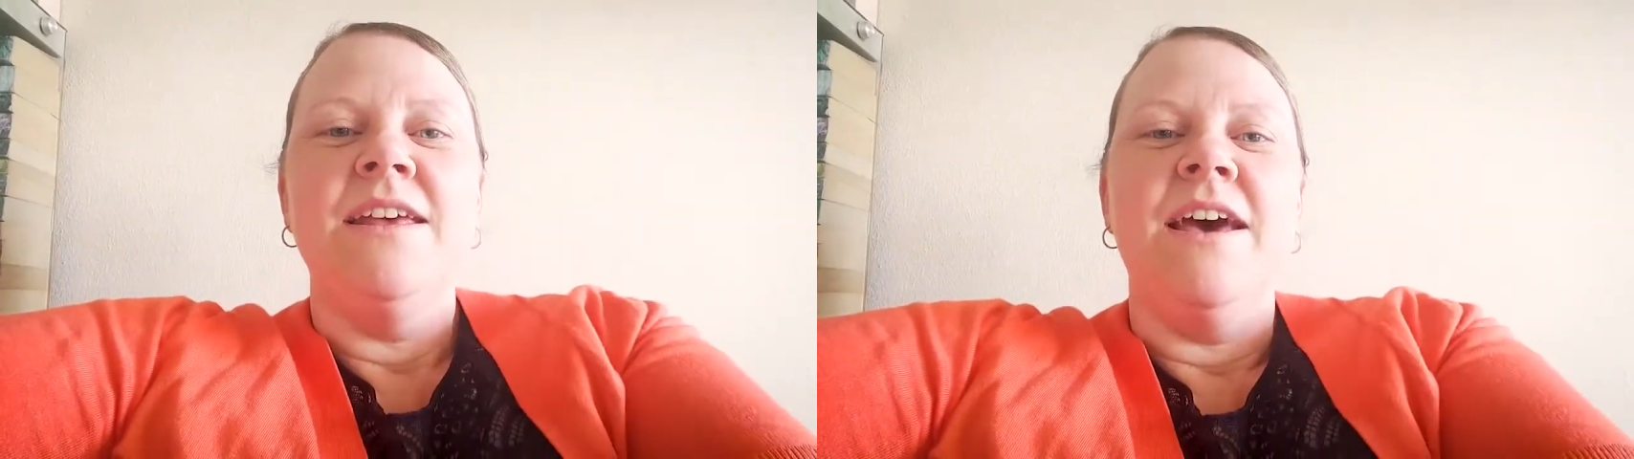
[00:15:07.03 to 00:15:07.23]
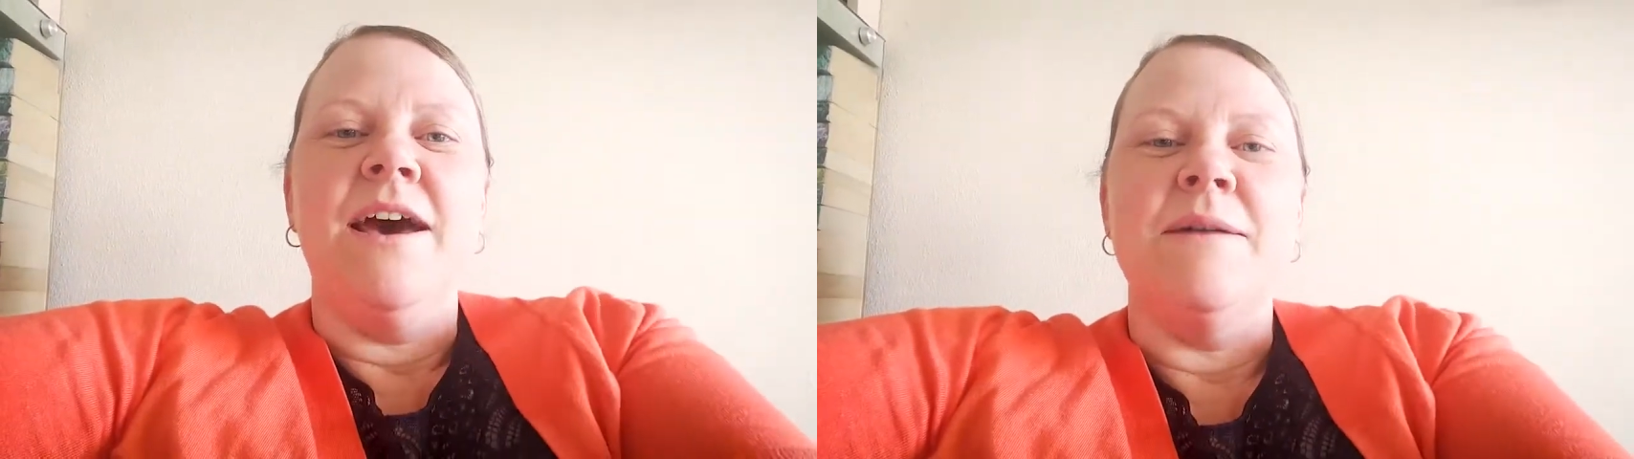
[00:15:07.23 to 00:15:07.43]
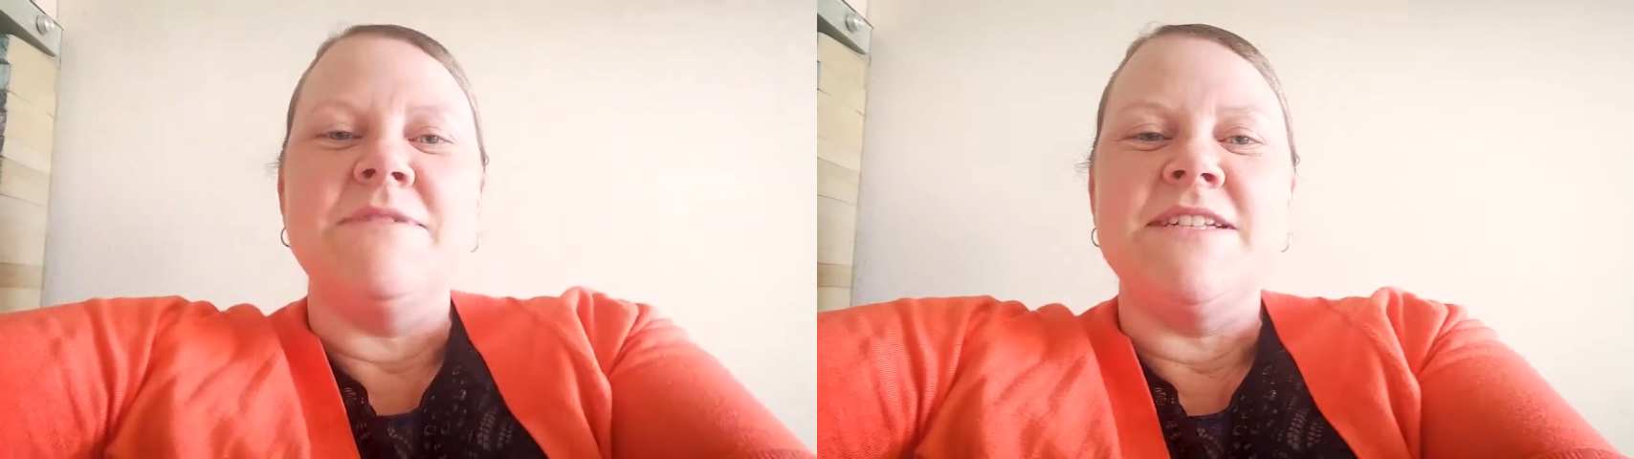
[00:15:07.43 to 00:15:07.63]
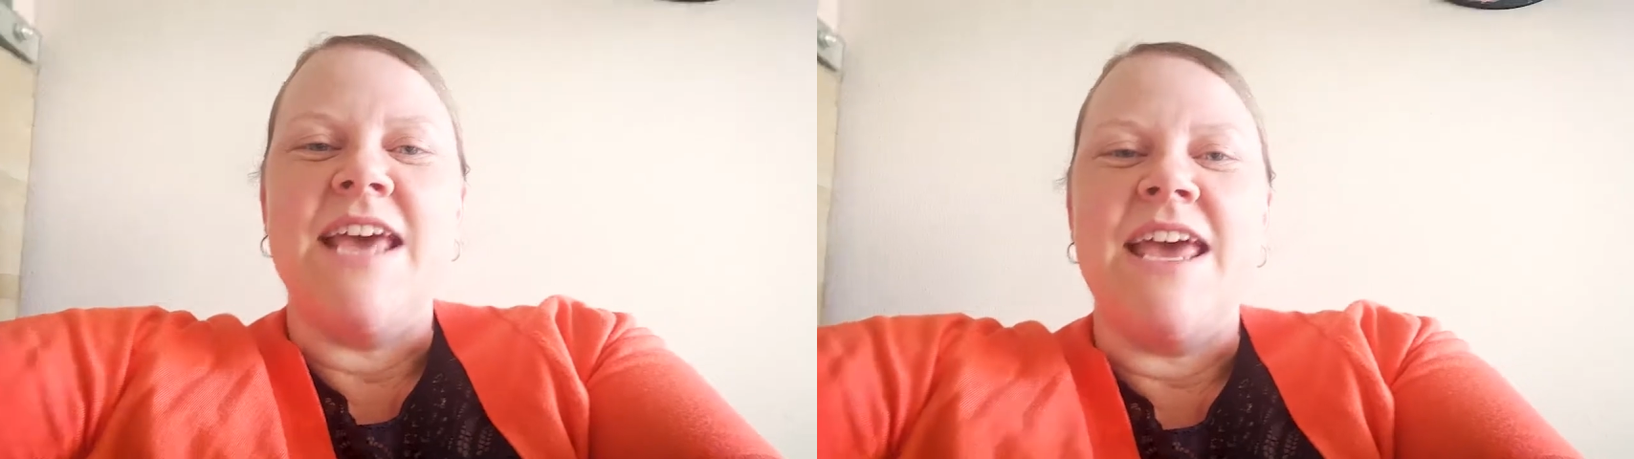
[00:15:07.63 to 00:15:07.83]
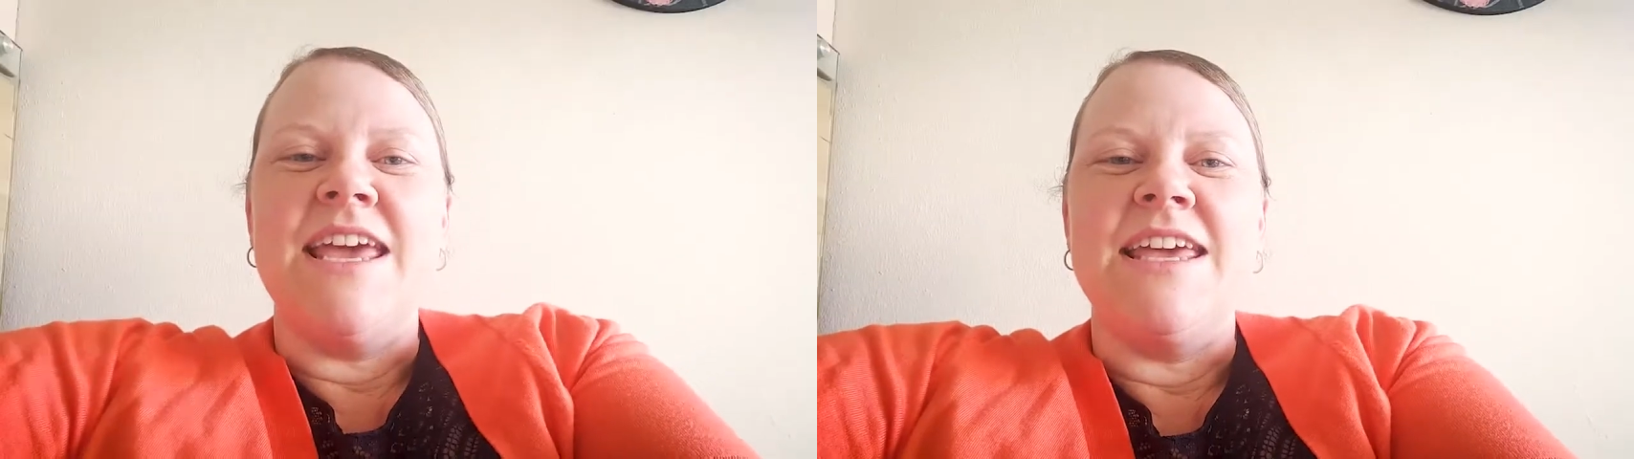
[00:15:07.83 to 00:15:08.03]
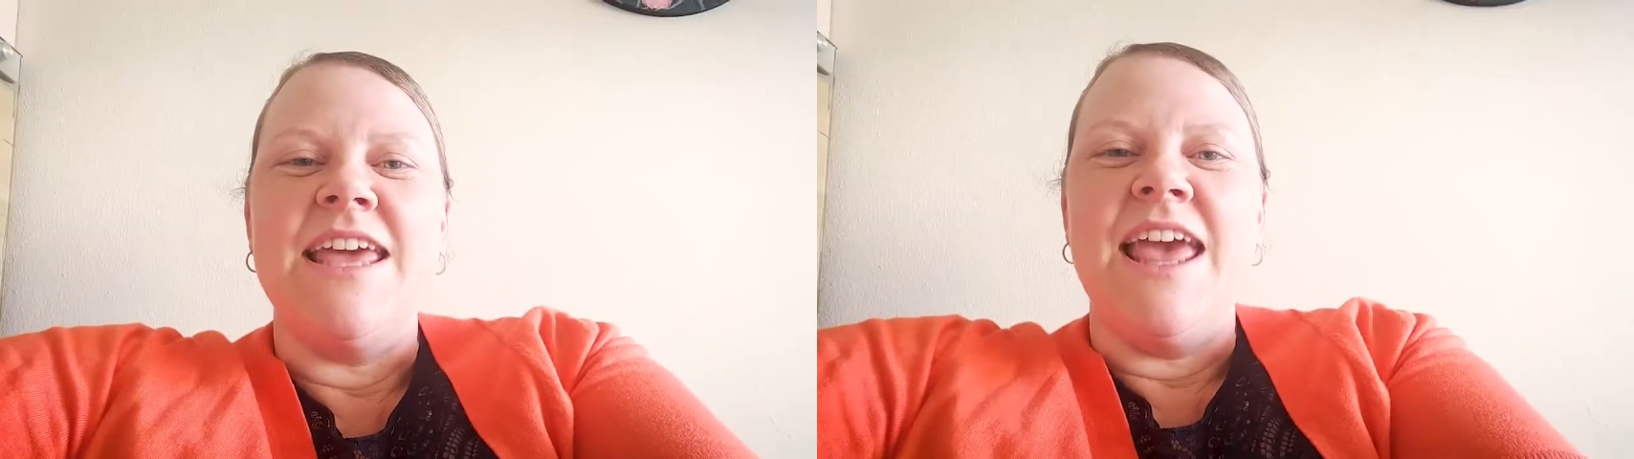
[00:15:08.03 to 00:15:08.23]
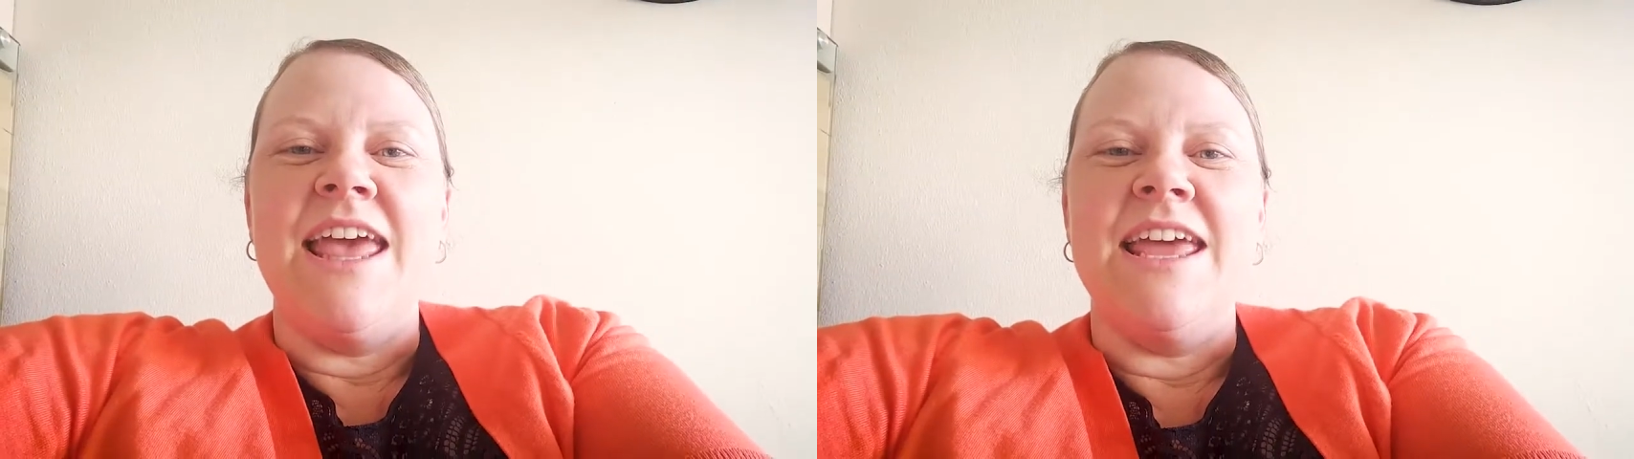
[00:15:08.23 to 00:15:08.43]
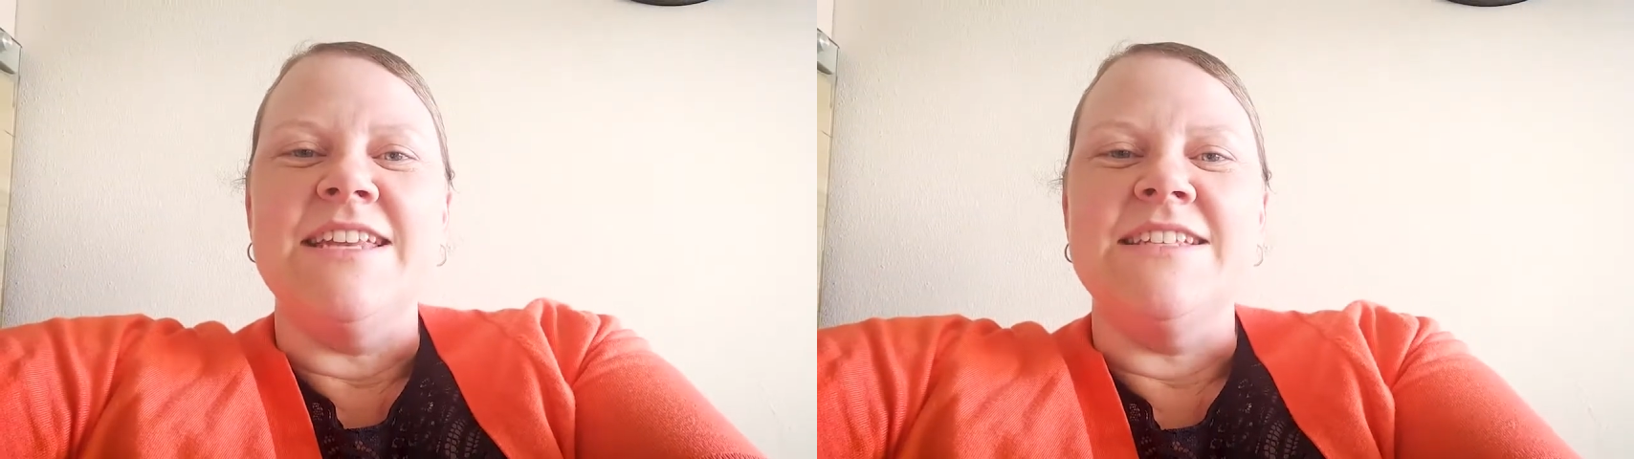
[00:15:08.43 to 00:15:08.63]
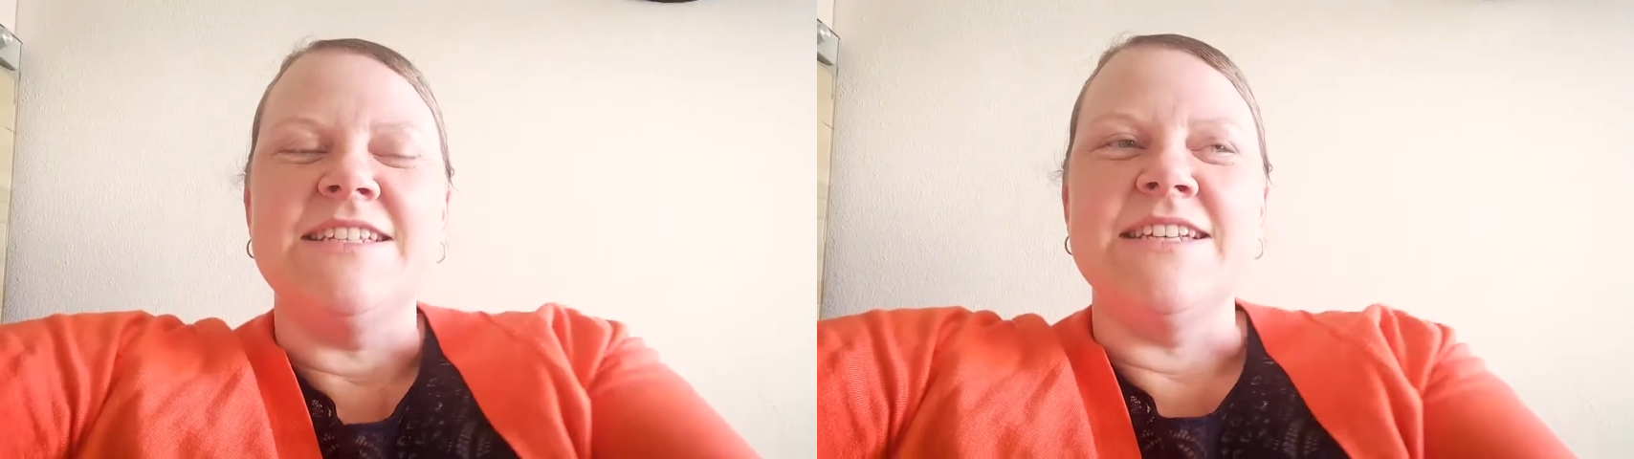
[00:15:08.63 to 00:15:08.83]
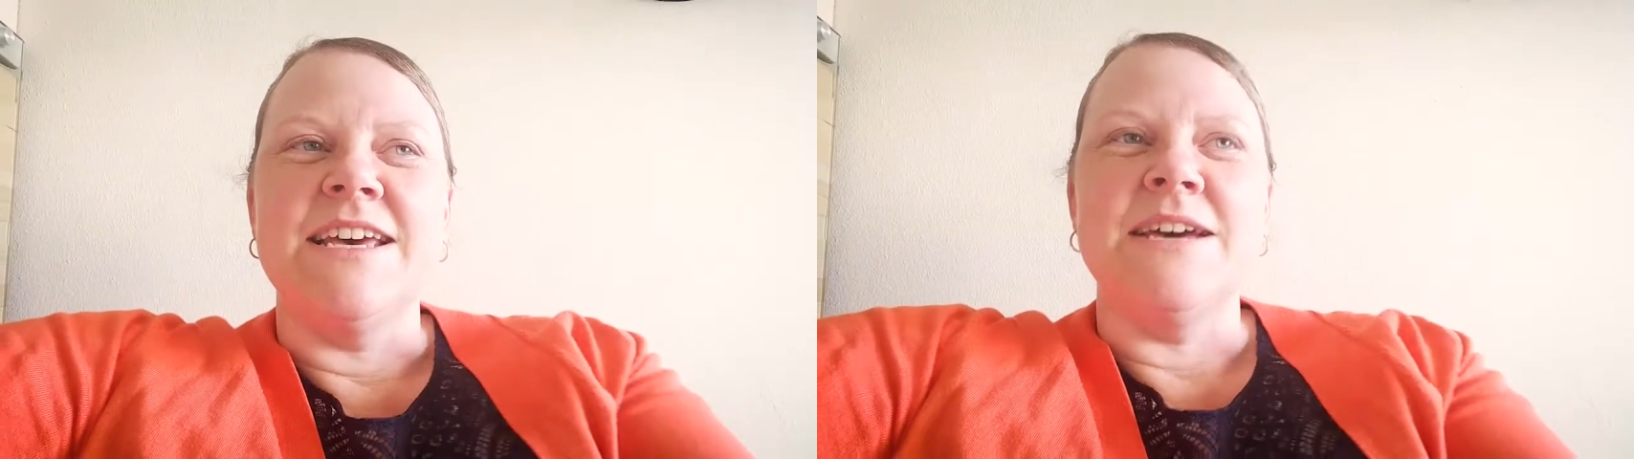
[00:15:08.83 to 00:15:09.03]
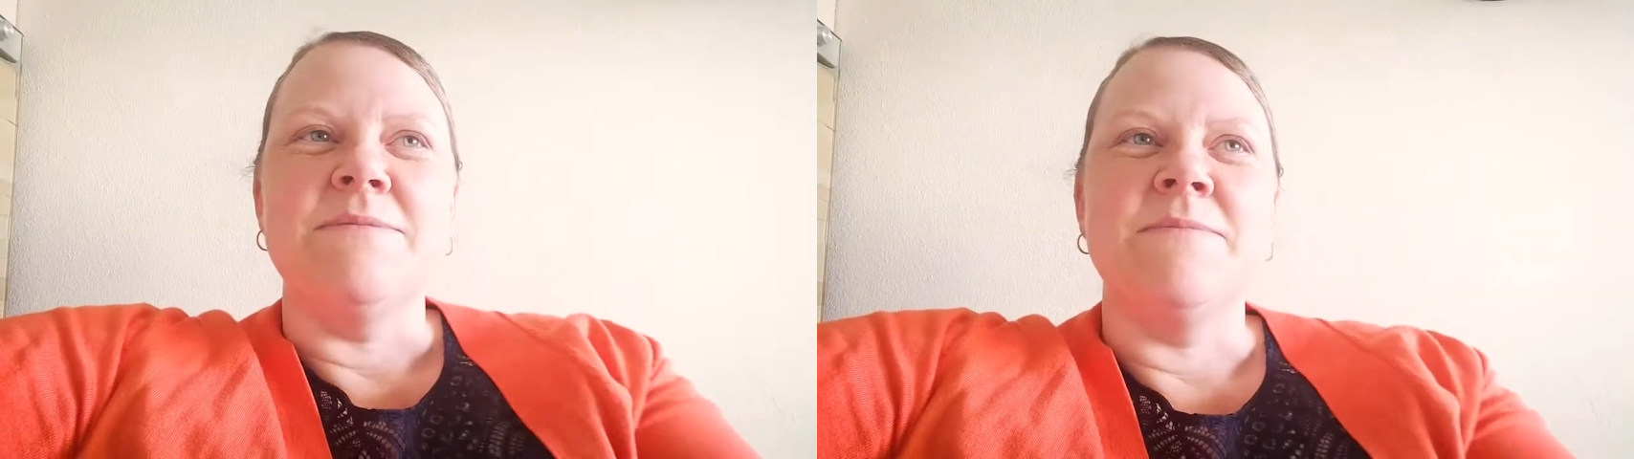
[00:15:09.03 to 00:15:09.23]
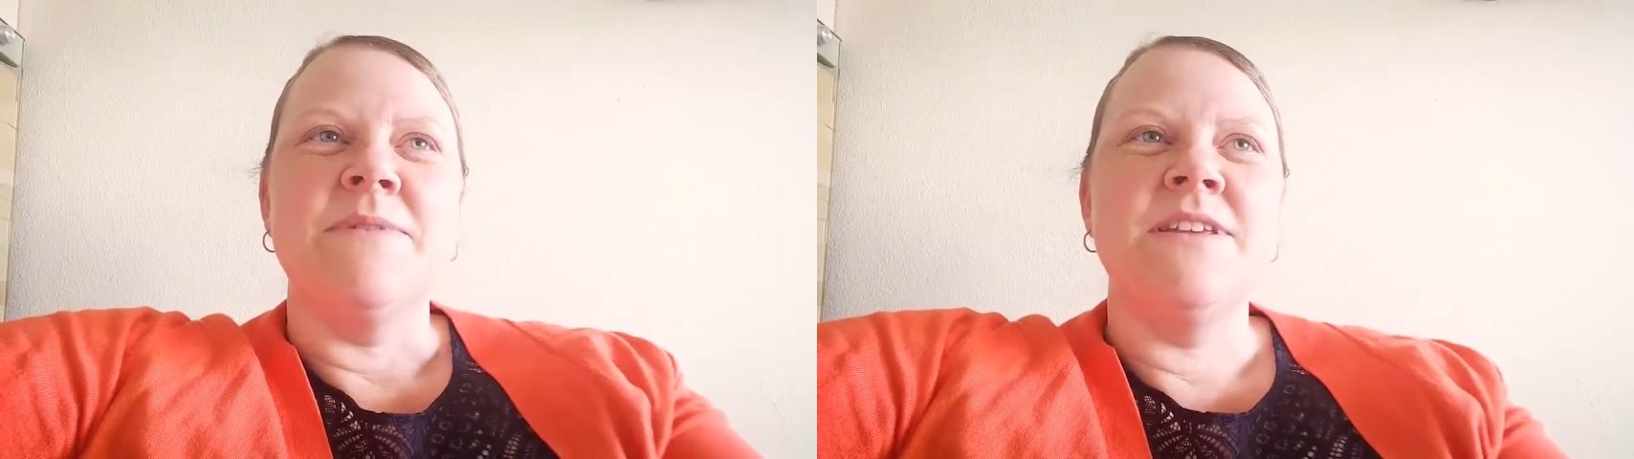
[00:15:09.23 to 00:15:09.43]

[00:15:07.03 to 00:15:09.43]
um, today, and um,